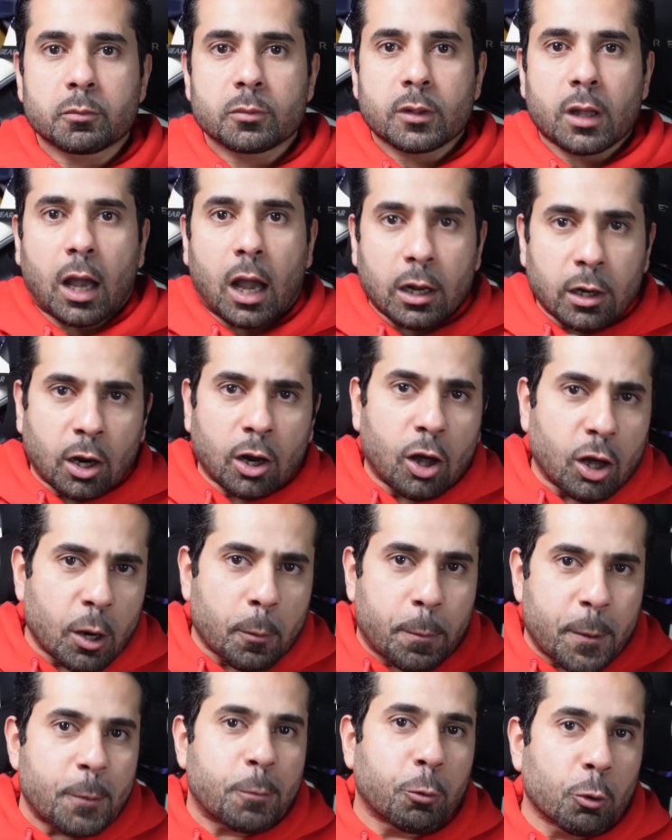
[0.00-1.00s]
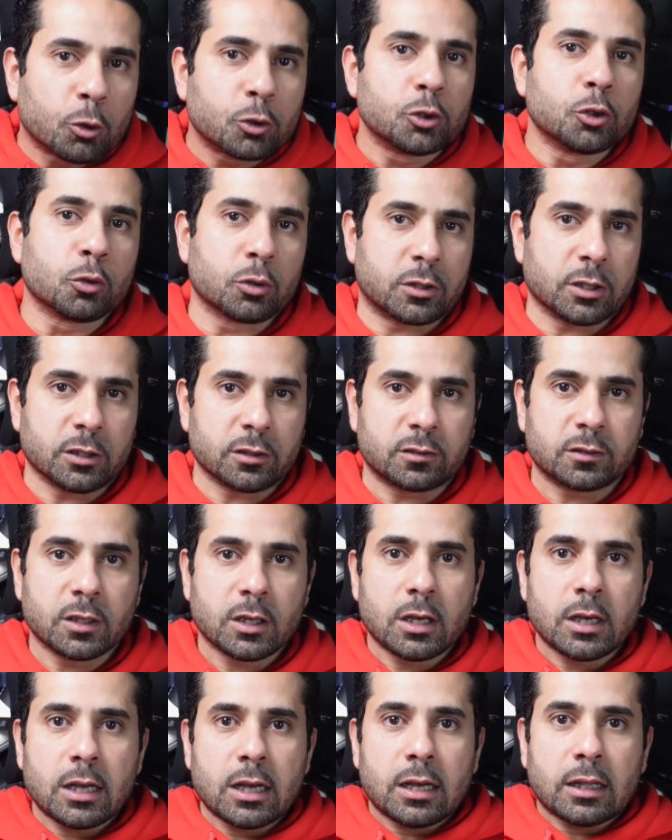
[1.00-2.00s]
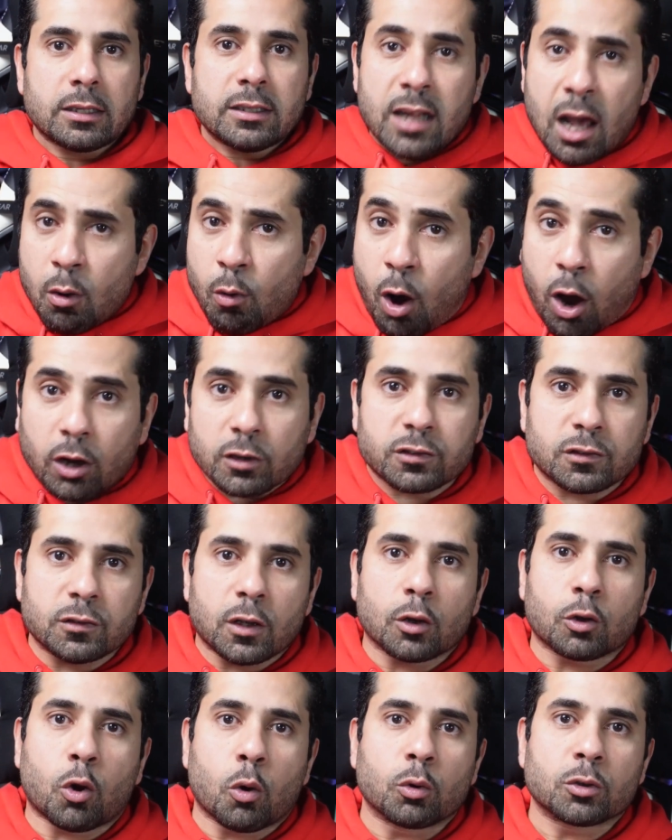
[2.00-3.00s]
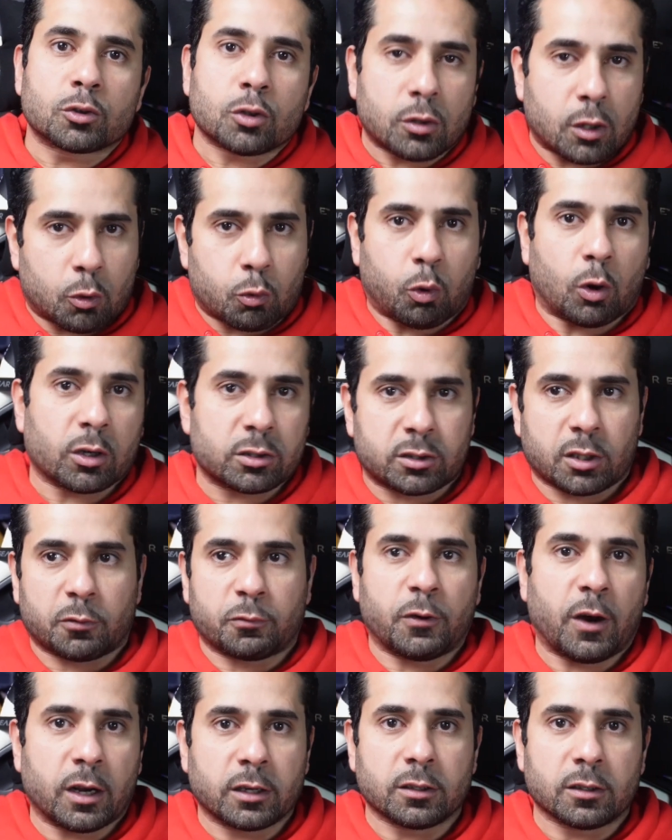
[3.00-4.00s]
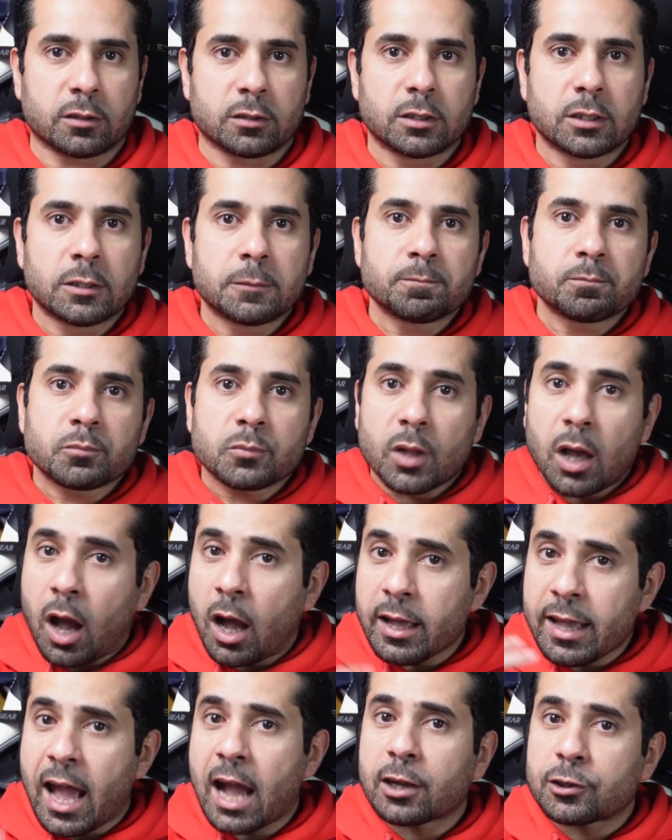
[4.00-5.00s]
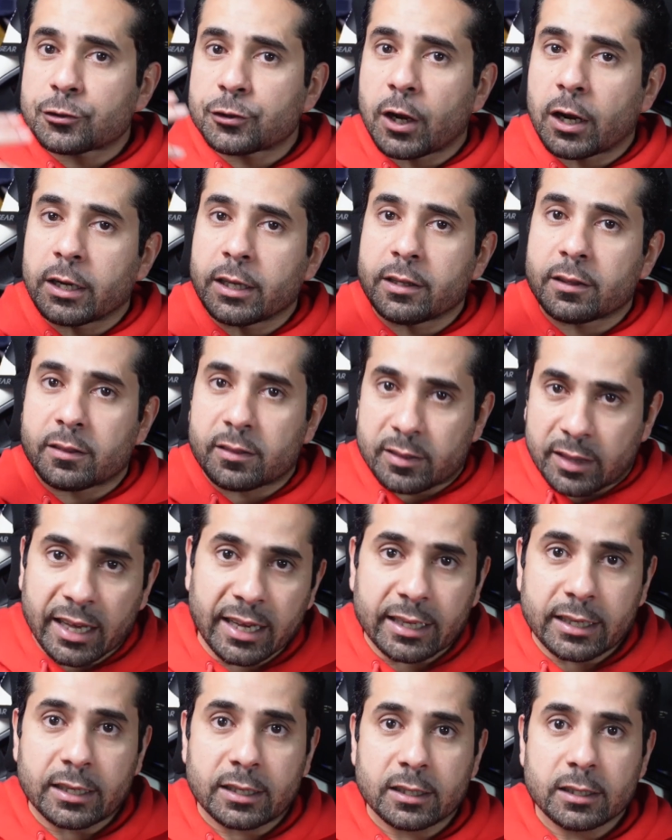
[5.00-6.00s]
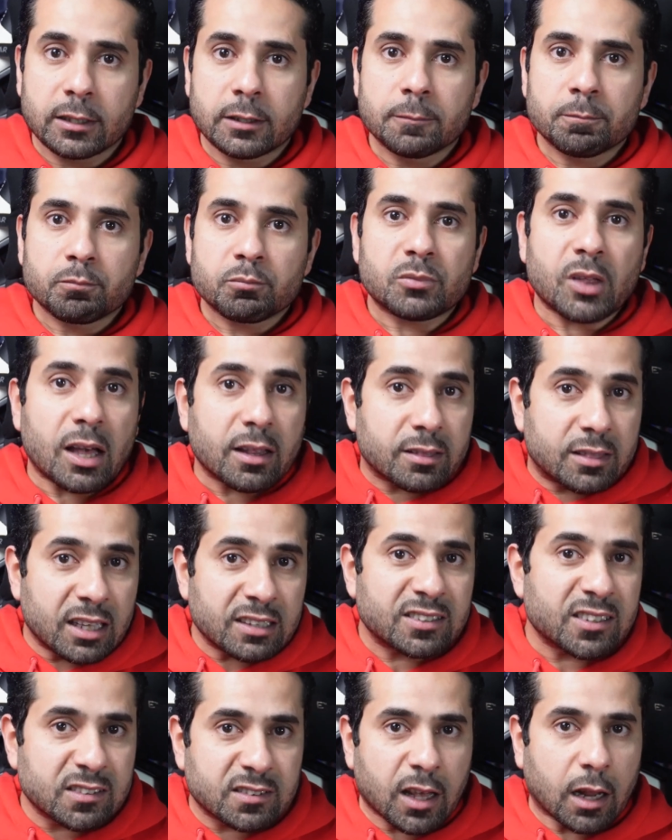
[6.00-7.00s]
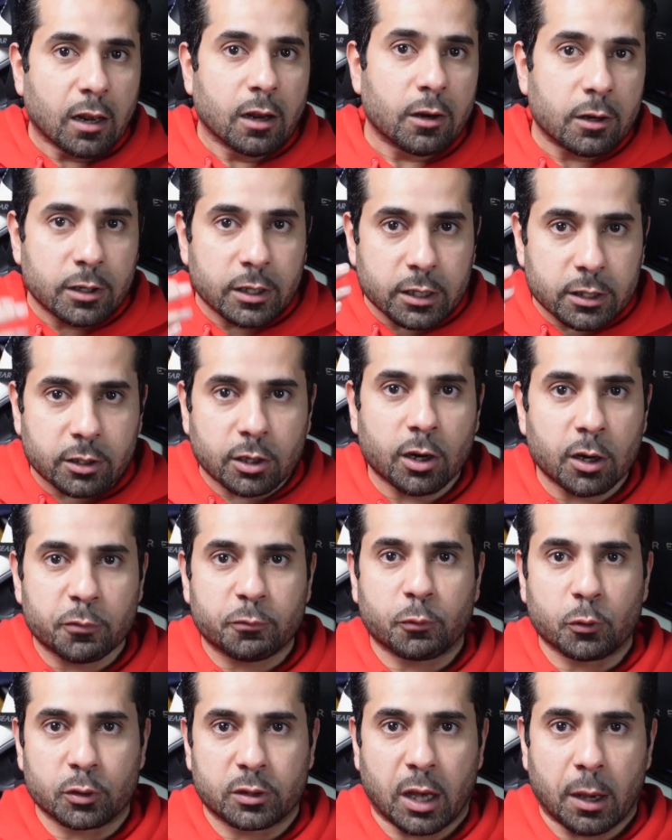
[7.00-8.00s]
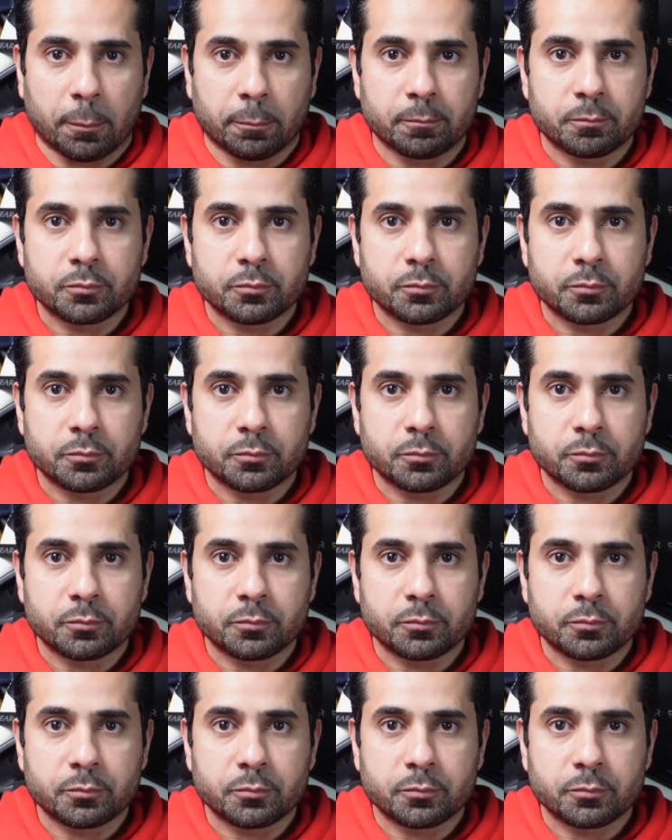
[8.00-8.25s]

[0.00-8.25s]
And a lot of people knew this. Now Arsenal going to the quarterfinal, I actually think that this is a learning curve for them.